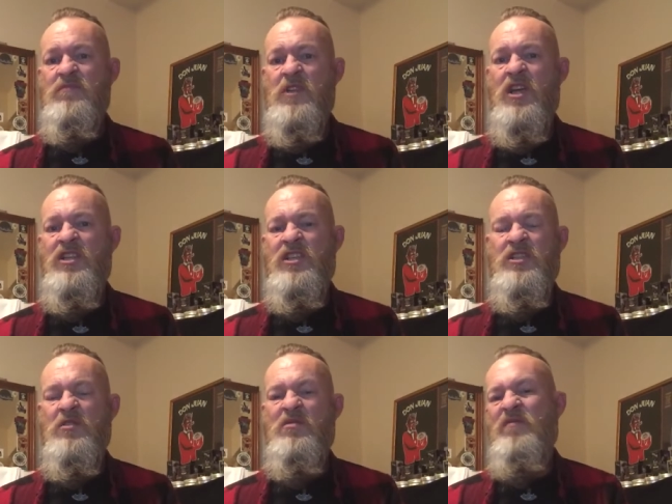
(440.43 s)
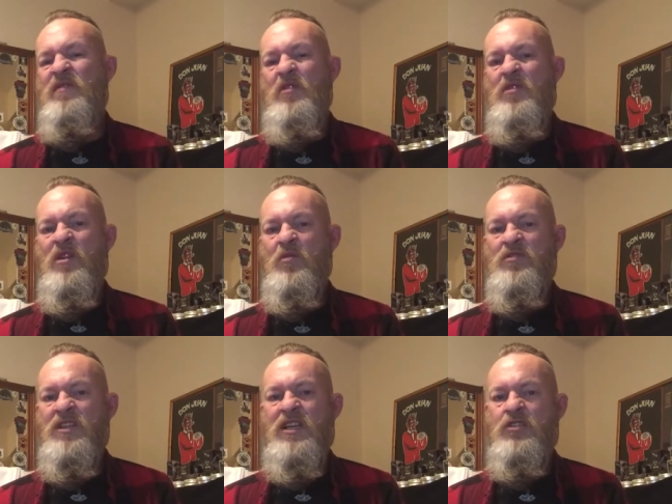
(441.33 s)
occasionally do a few little
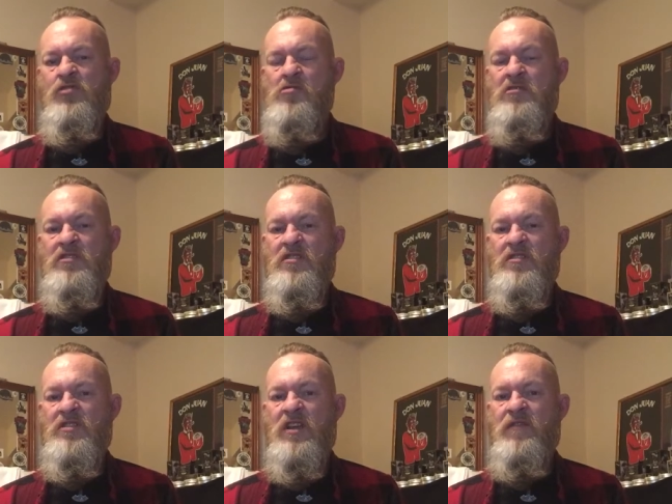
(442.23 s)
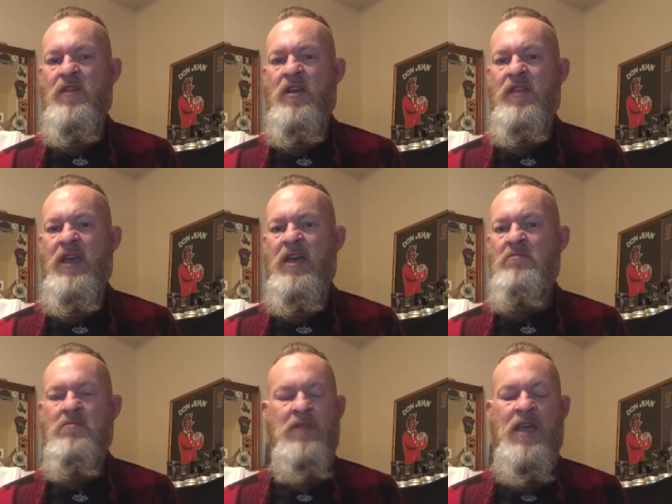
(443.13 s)
silly drawings and stuff like
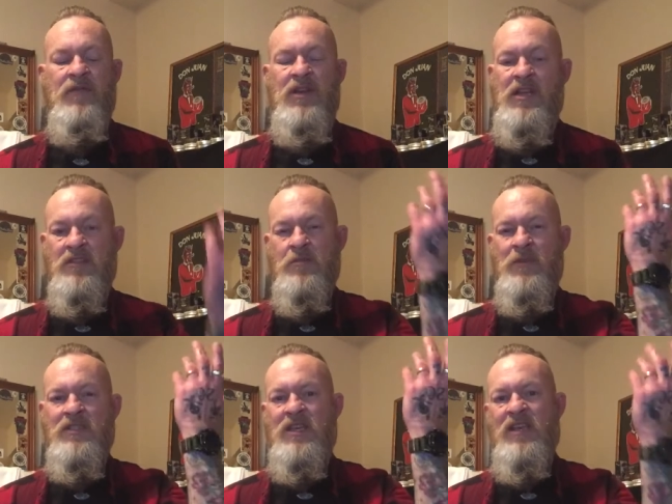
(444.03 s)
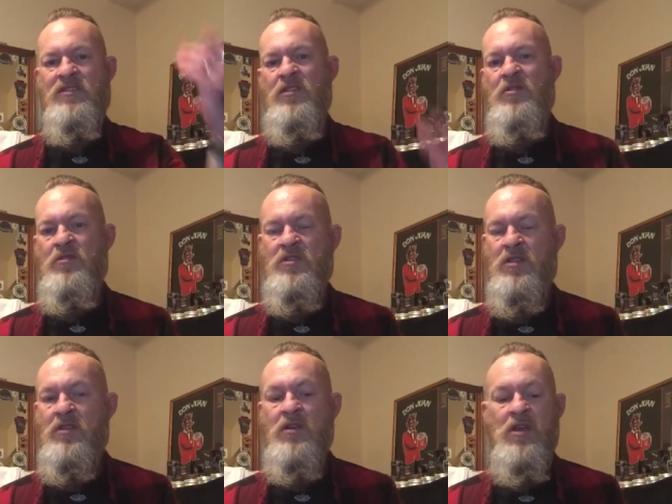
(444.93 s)
that, heavily into my tattoos
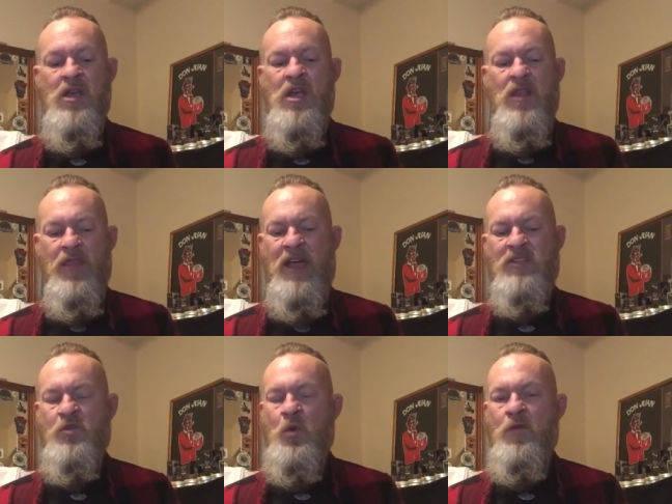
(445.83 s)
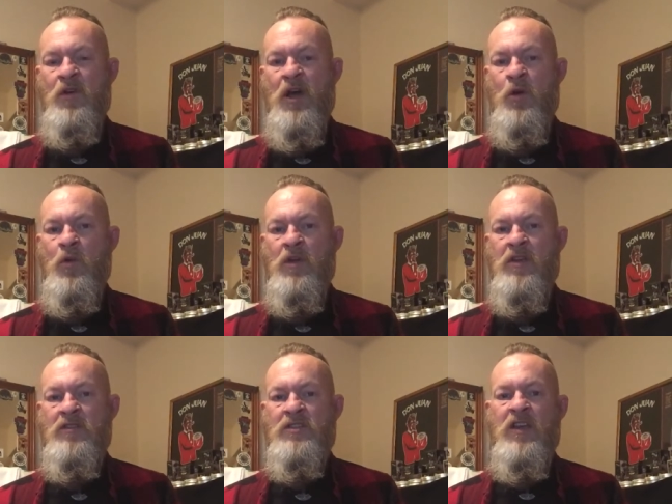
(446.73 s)
and that sort of
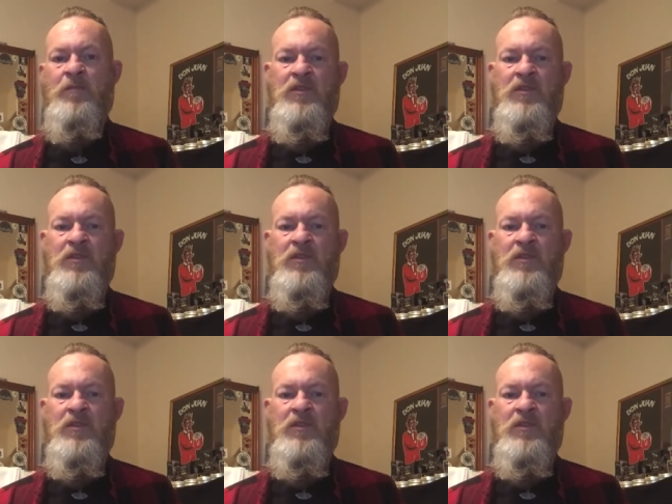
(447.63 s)
artwork and stuff.